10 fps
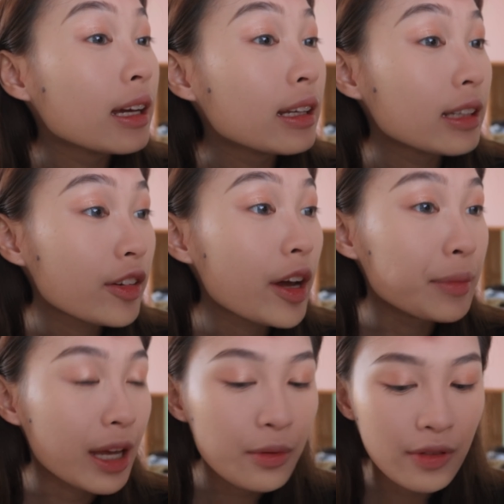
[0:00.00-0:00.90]
Now that
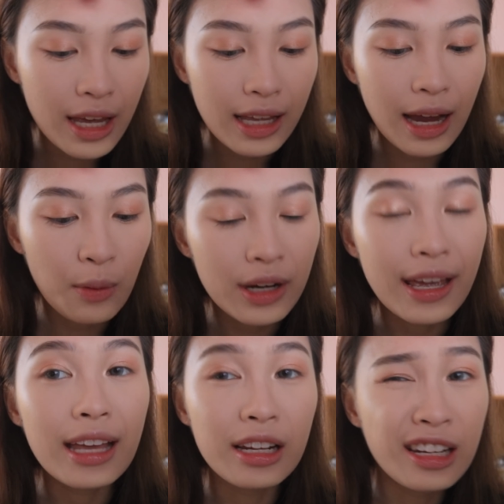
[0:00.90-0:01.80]
I'm done with that, I want
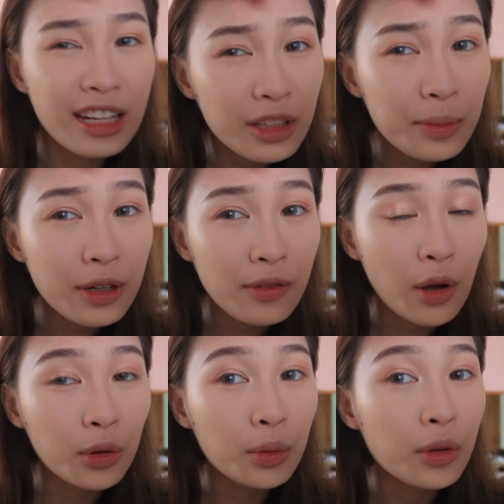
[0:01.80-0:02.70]
to add a little bit of
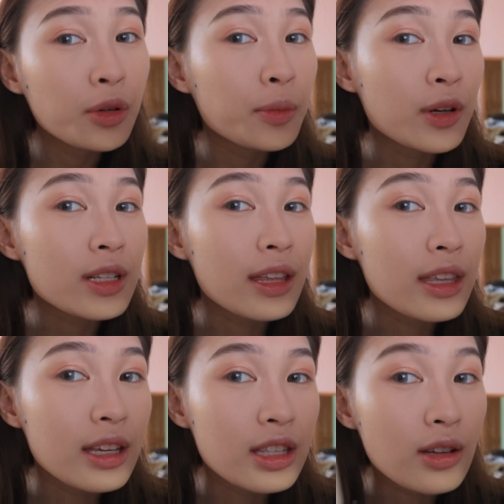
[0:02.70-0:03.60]
contour because I
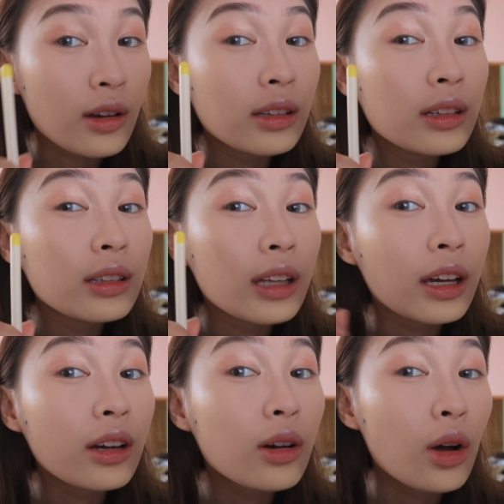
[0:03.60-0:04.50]
think it's not
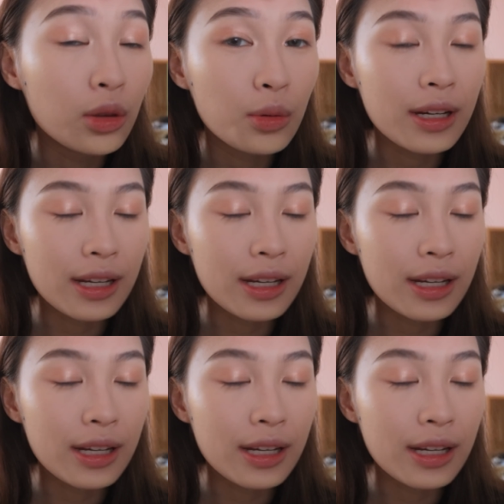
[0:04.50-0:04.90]
like contoured